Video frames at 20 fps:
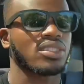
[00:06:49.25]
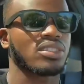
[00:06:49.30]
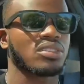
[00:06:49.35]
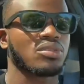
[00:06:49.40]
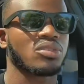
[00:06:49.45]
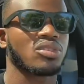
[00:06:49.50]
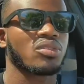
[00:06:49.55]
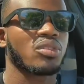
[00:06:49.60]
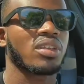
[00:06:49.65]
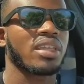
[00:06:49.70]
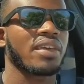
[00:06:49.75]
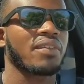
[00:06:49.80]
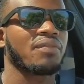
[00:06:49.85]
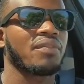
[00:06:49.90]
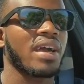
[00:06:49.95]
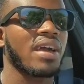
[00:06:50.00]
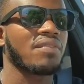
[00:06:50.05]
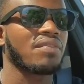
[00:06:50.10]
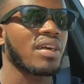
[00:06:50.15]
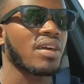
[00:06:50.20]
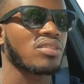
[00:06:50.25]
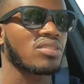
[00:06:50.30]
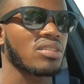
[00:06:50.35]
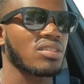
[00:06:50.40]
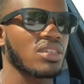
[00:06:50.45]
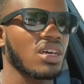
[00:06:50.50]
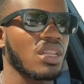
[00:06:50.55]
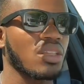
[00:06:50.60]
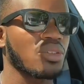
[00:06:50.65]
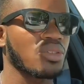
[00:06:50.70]
It was around like
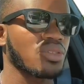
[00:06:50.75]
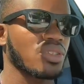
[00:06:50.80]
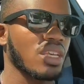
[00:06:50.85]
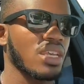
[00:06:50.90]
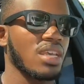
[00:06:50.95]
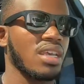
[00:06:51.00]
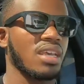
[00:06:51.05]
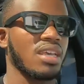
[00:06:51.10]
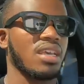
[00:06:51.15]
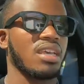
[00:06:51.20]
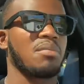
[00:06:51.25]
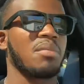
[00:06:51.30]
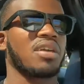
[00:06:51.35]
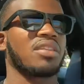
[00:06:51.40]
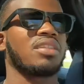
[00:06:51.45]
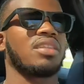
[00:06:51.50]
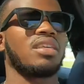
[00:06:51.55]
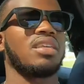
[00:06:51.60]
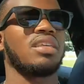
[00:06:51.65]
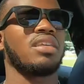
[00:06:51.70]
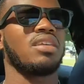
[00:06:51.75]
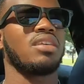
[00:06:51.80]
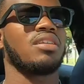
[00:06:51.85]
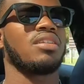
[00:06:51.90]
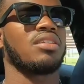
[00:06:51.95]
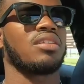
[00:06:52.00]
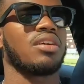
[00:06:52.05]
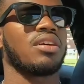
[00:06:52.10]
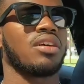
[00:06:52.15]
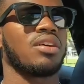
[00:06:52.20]
$5,000. They make the
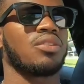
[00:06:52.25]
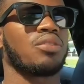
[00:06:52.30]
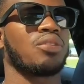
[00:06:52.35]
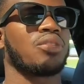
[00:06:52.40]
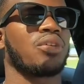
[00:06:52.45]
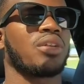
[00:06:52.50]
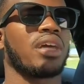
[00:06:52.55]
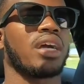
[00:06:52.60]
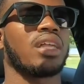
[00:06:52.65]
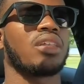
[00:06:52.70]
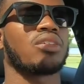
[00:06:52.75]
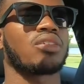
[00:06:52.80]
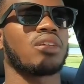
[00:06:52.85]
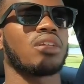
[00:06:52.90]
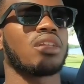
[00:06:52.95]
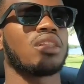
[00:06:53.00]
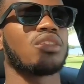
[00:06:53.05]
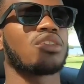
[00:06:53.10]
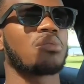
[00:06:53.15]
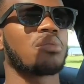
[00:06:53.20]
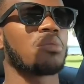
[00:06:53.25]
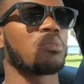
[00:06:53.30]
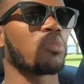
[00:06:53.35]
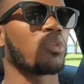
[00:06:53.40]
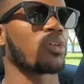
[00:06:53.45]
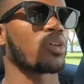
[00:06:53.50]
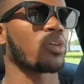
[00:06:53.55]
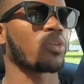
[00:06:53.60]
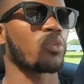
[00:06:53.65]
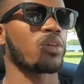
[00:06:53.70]
330i look a little bit
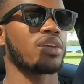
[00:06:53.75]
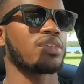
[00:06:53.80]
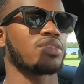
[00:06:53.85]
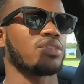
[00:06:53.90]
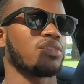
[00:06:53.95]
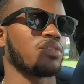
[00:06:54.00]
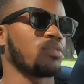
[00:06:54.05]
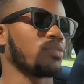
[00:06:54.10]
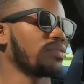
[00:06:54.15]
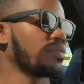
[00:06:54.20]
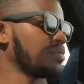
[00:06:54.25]
more aggressive.